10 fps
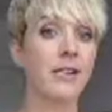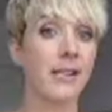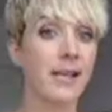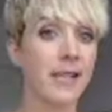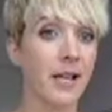
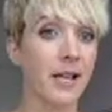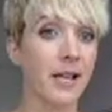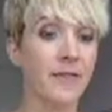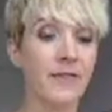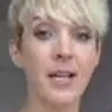said that,
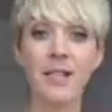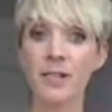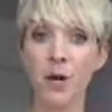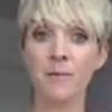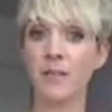if that is
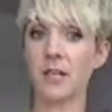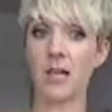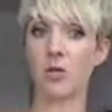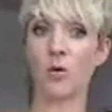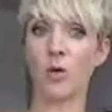something
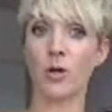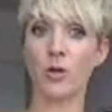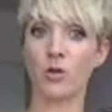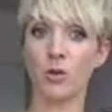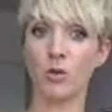that you want
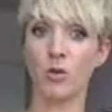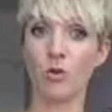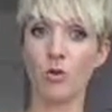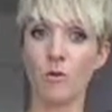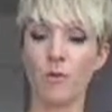to
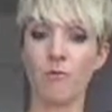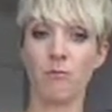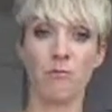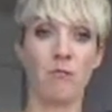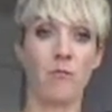do,
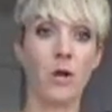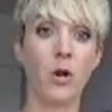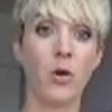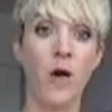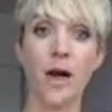you
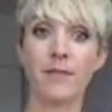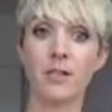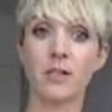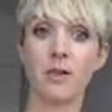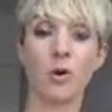know, having
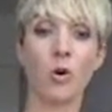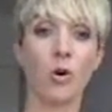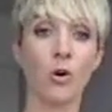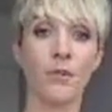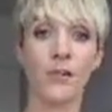the
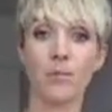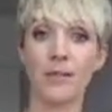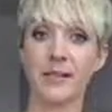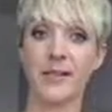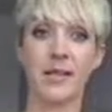cord and the
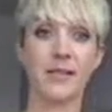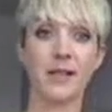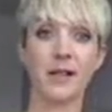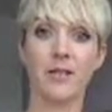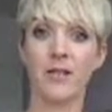placenta
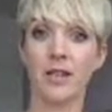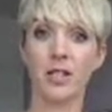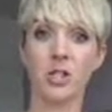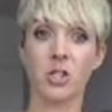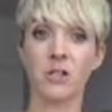
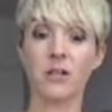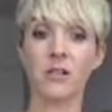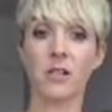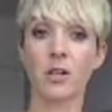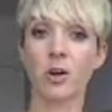attached
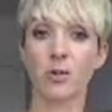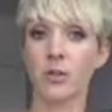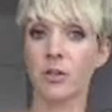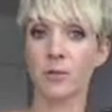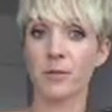until the cord
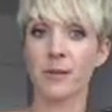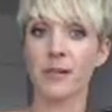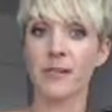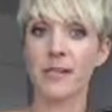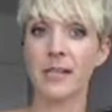stops
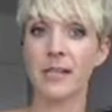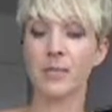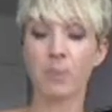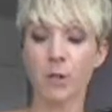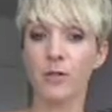
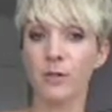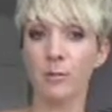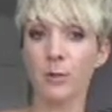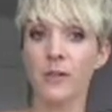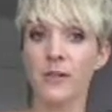
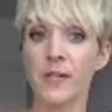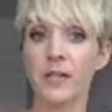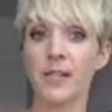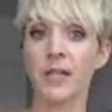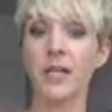
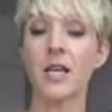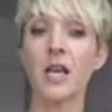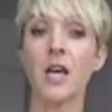pulsating,